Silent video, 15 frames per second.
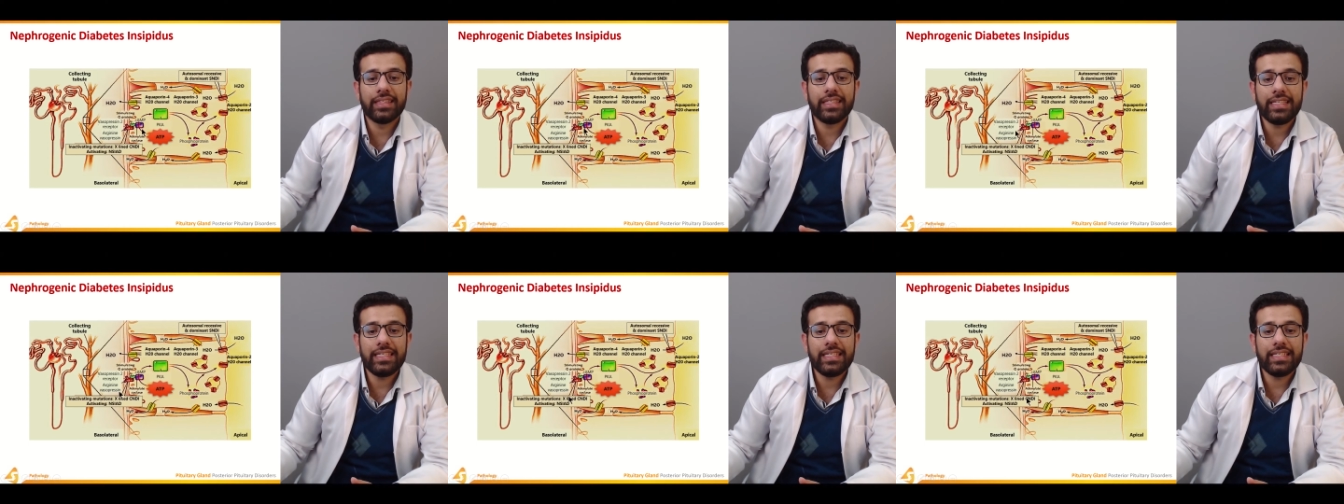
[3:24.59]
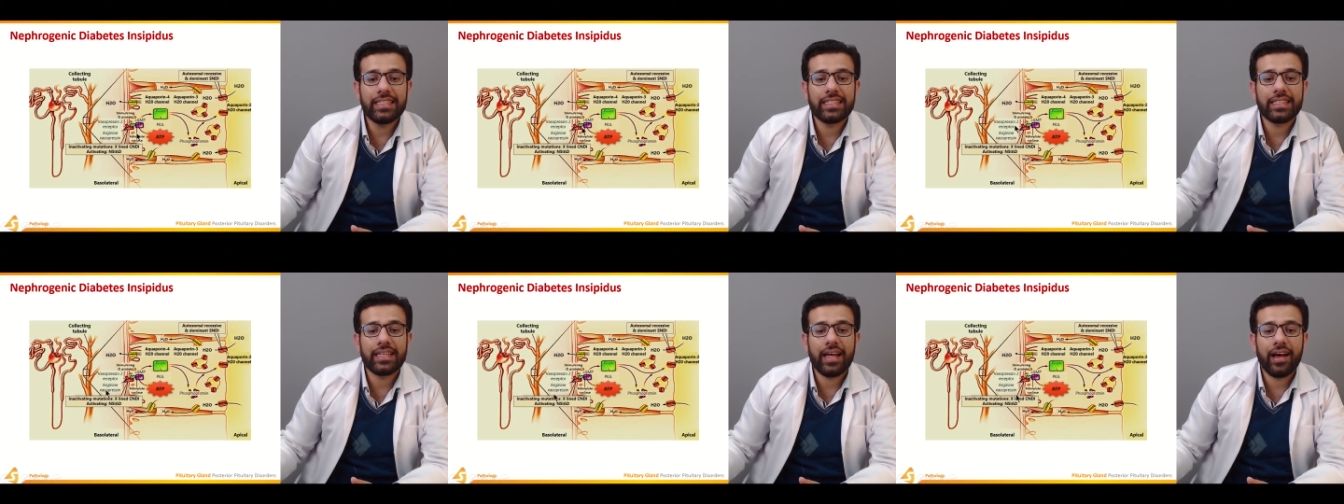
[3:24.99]
These
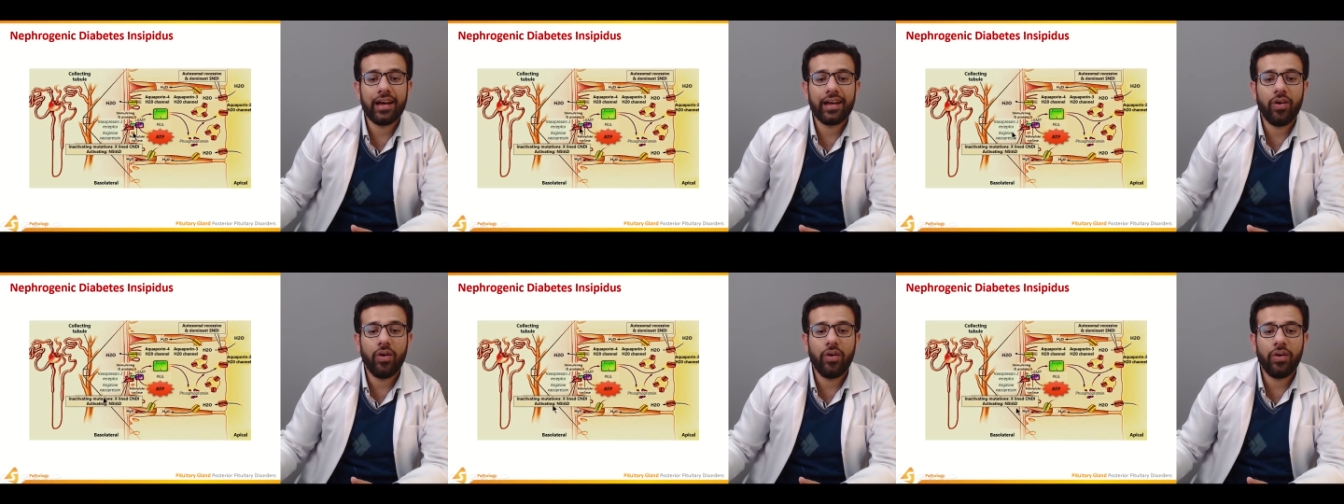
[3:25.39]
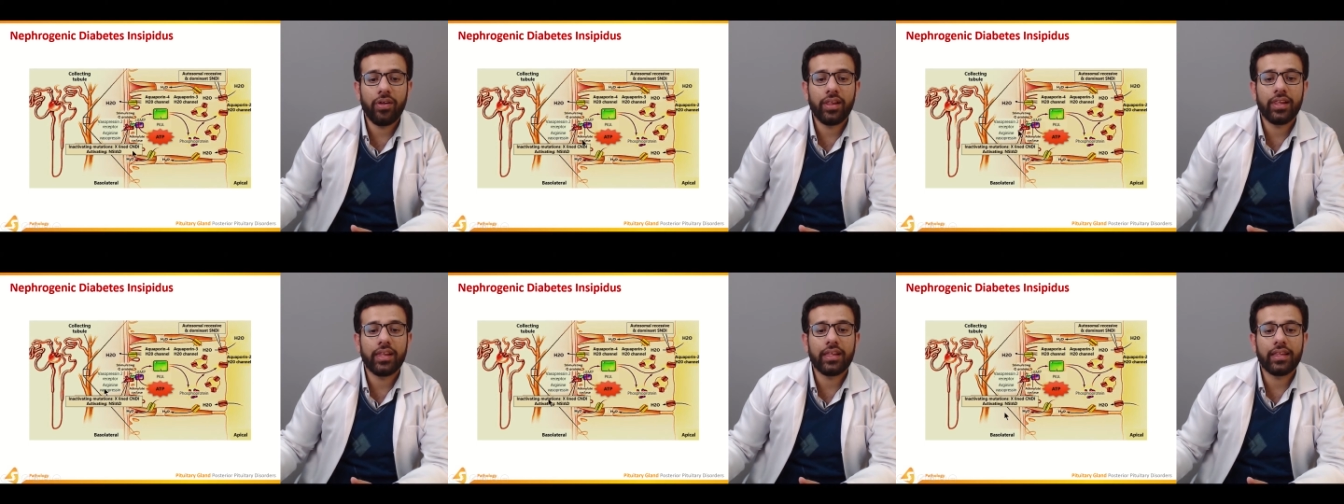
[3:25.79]
are
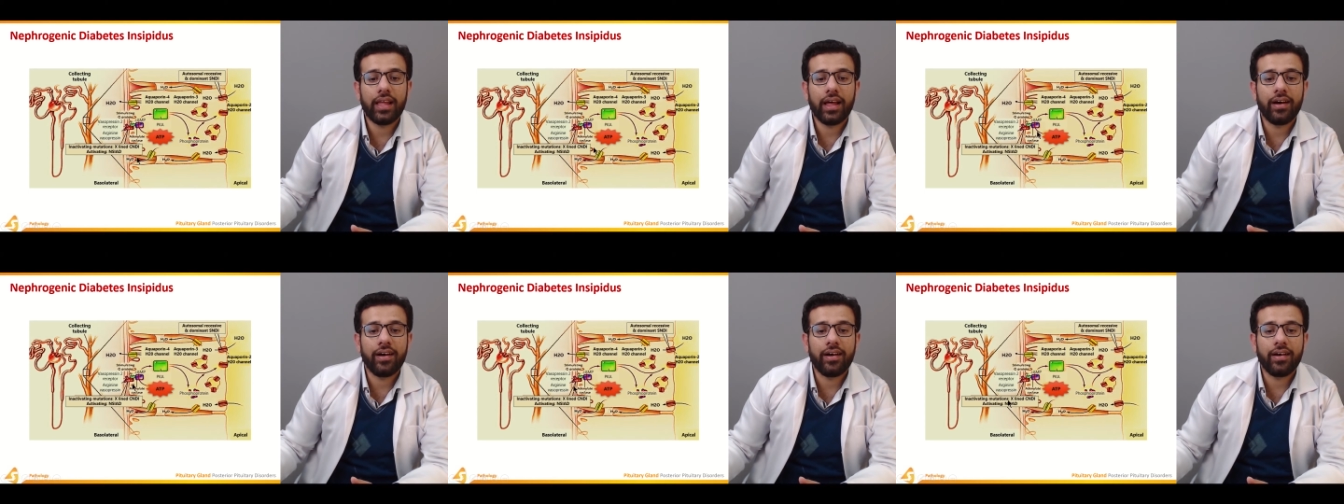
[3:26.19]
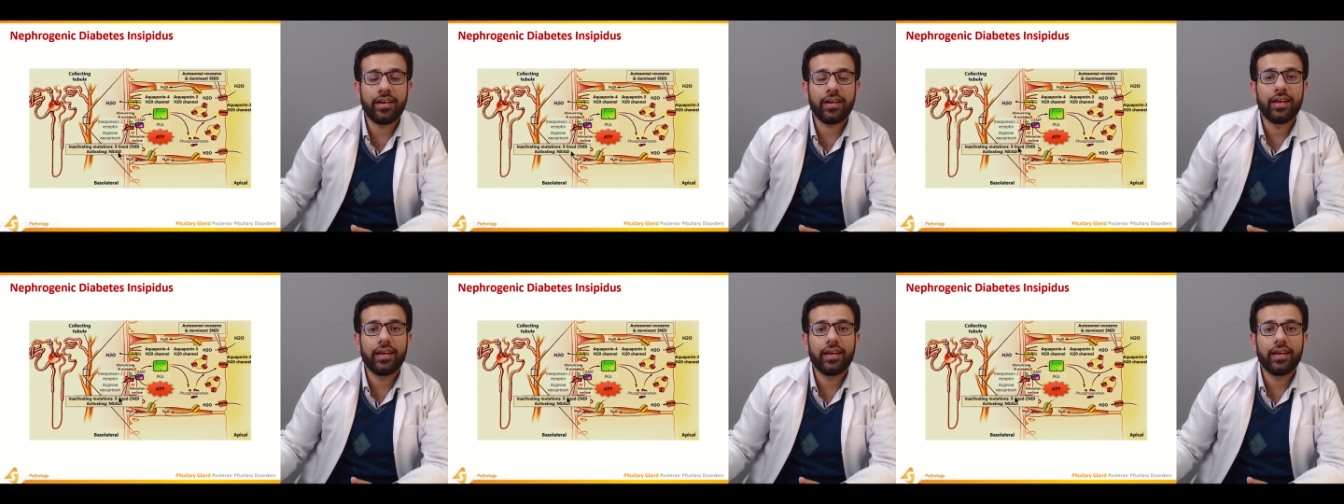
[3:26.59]
all are